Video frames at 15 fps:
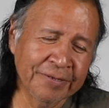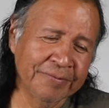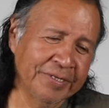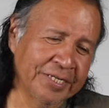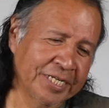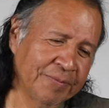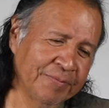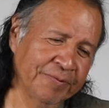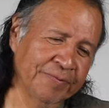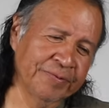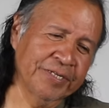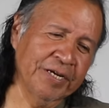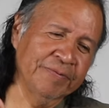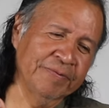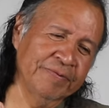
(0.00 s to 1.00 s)
When they came over
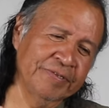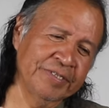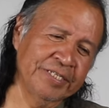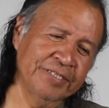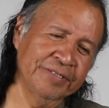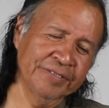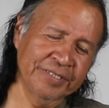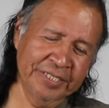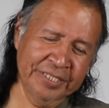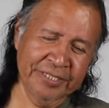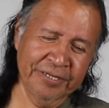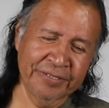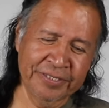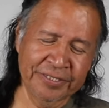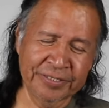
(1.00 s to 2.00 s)
the top of a hill and they
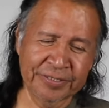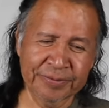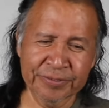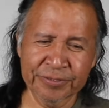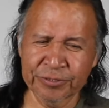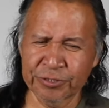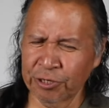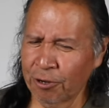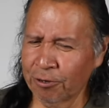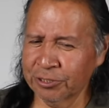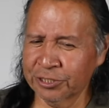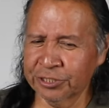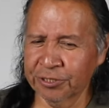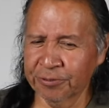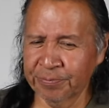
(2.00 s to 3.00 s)
saw this
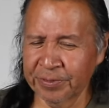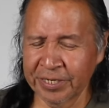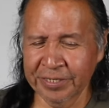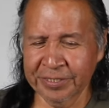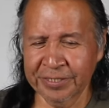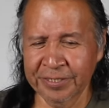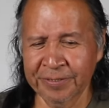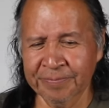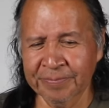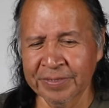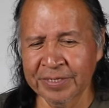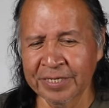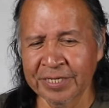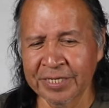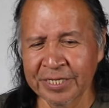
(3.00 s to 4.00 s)
large serpent out there,
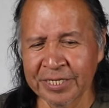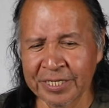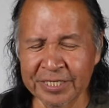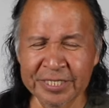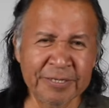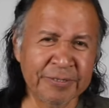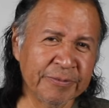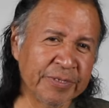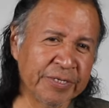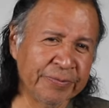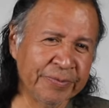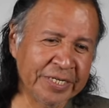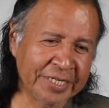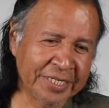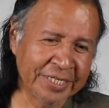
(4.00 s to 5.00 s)
it seemed to be
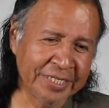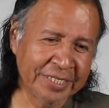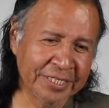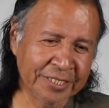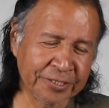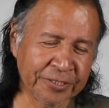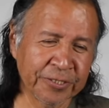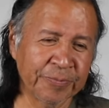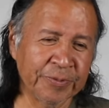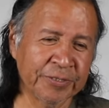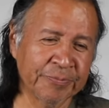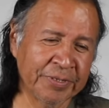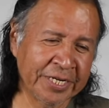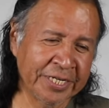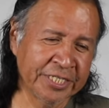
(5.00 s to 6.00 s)
weak, and the
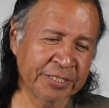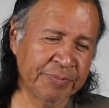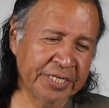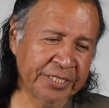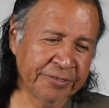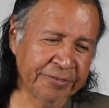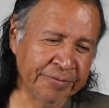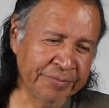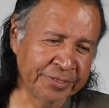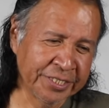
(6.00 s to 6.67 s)
serpent began to speak to him.